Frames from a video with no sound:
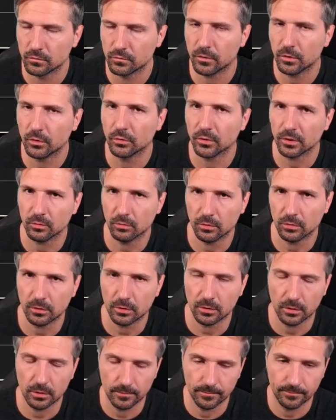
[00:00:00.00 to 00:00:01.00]
Phony
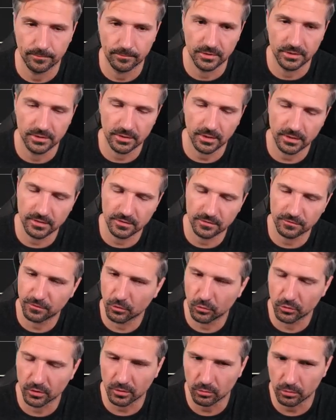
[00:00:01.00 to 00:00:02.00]
War. Besides
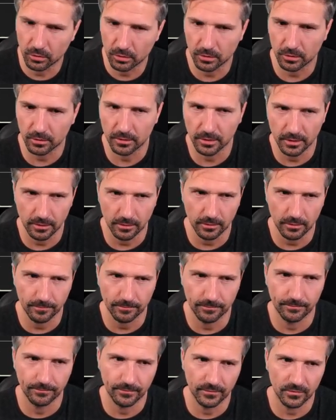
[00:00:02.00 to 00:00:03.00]
Phony War,
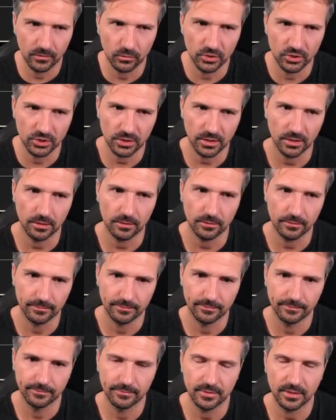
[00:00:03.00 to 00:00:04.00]
which can
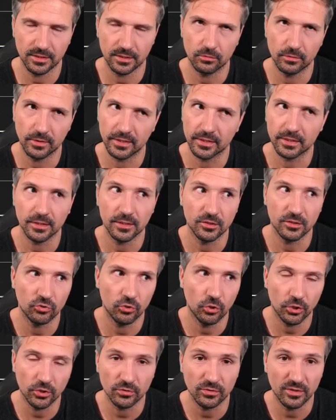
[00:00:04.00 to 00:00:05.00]
theoretically
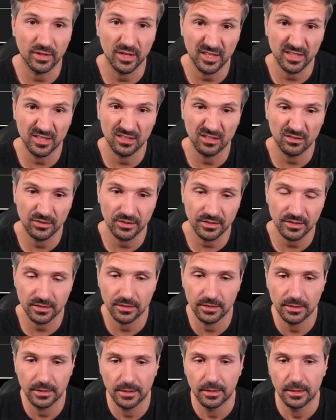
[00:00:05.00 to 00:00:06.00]
draw you 9 cards.
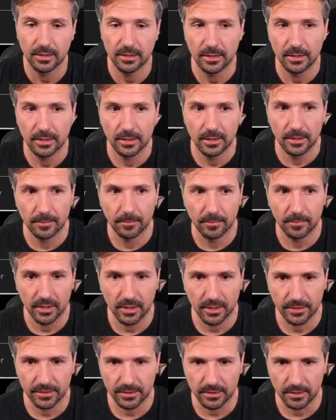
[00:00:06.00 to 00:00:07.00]

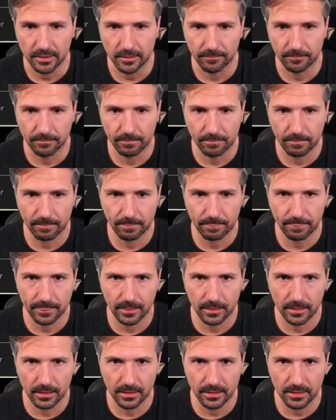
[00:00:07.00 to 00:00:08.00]
But yeah,
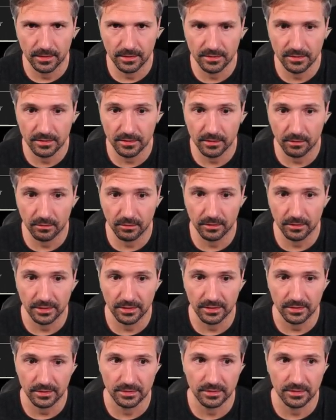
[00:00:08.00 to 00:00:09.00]
this card
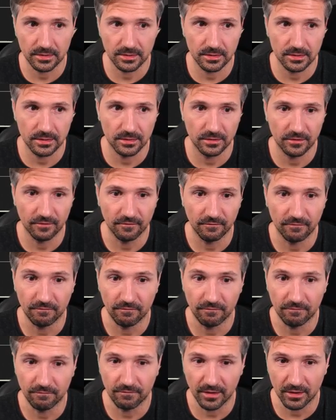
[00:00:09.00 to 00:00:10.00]
is
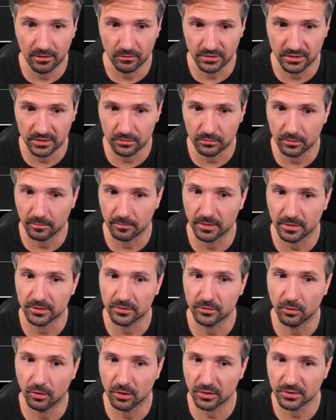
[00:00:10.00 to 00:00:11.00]
very strong, but
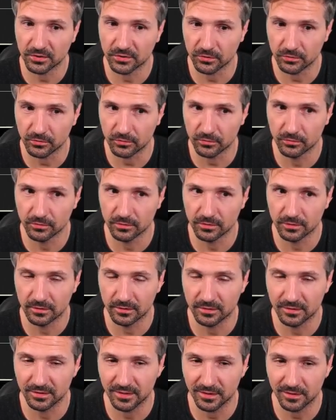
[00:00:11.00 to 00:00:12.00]
you also
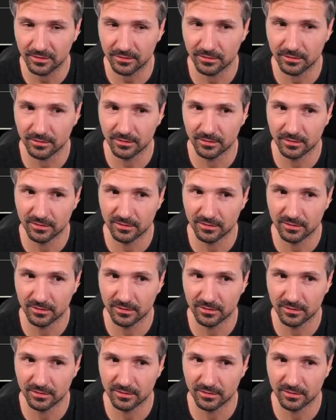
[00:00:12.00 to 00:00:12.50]
deal